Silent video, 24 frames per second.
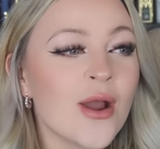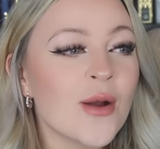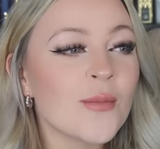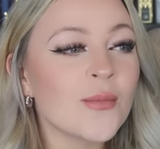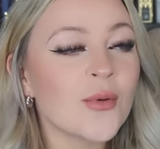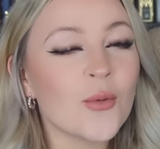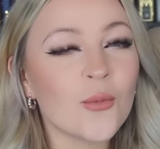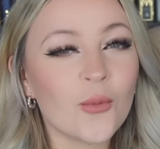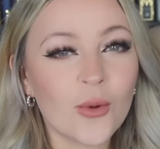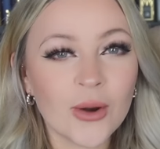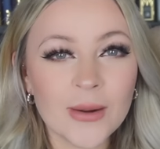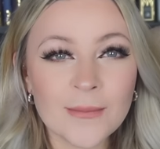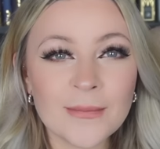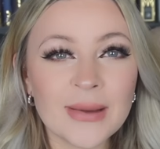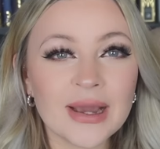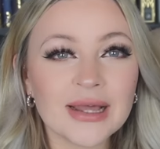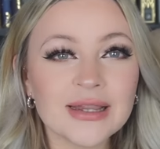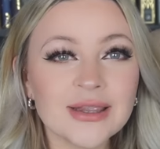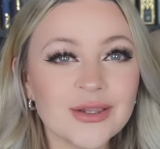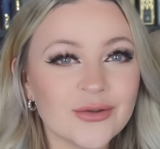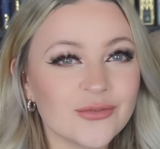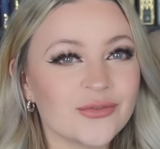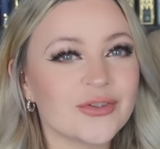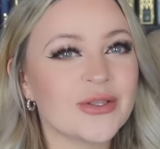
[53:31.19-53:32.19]
But one of my
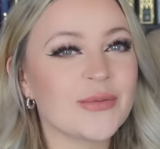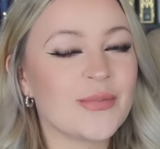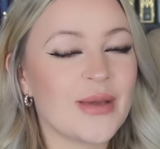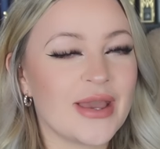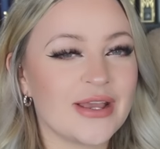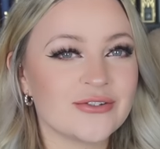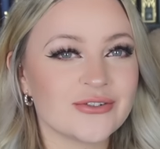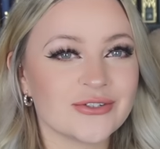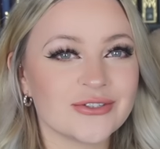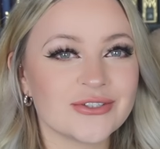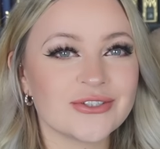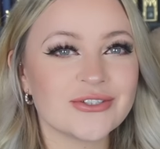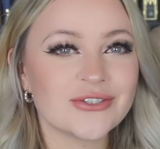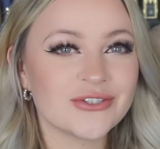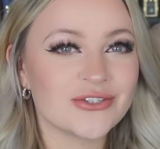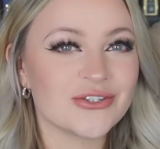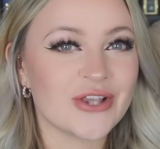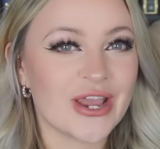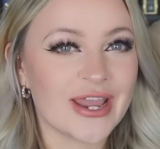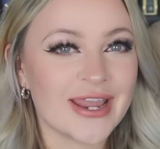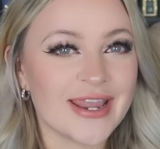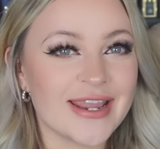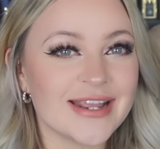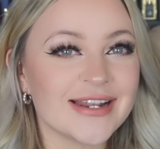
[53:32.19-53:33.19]
lovely patrons,
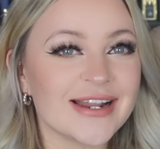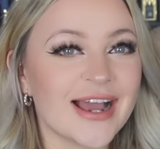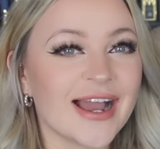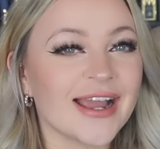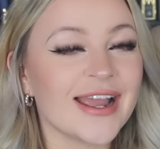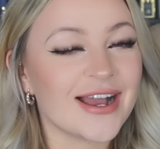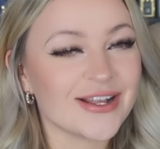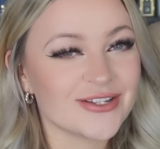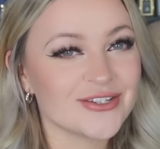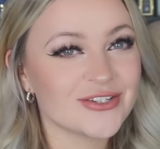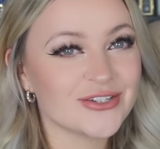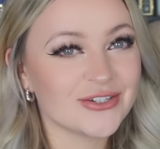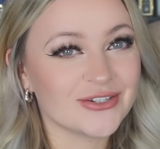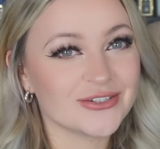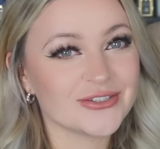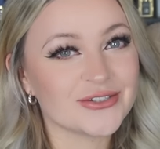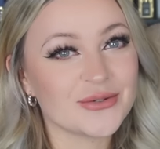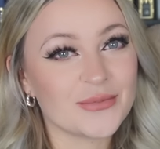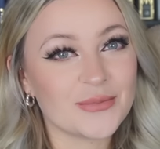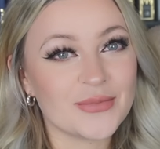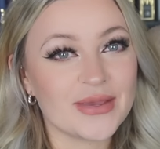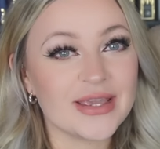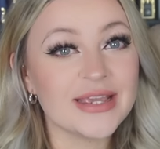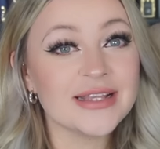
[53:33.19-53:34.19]
Jade, I actually got to
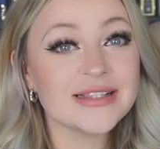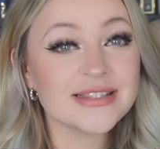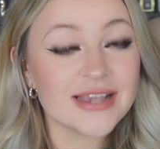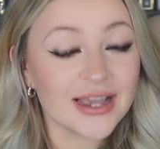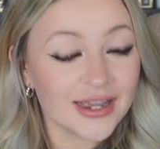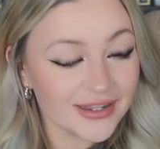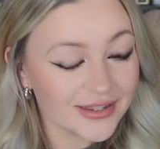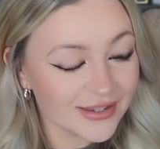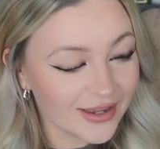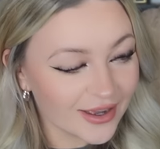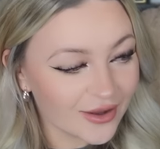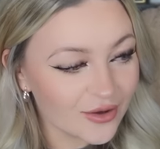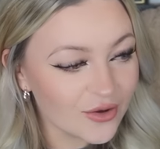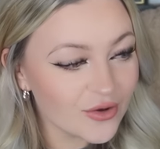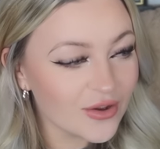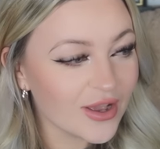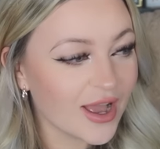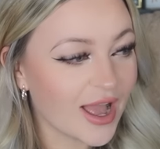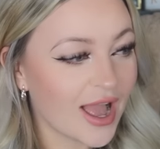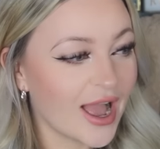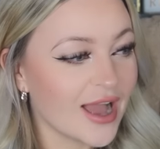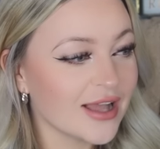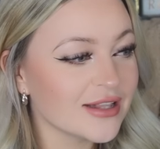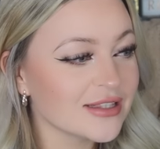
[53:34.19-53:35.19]
meet at YALC
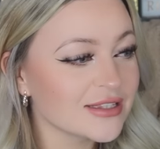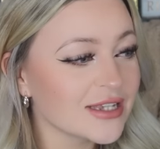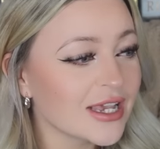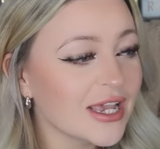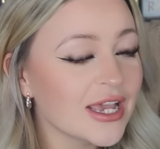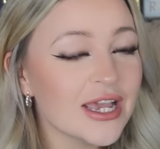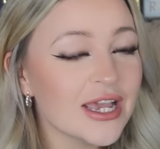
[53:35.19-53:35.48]
and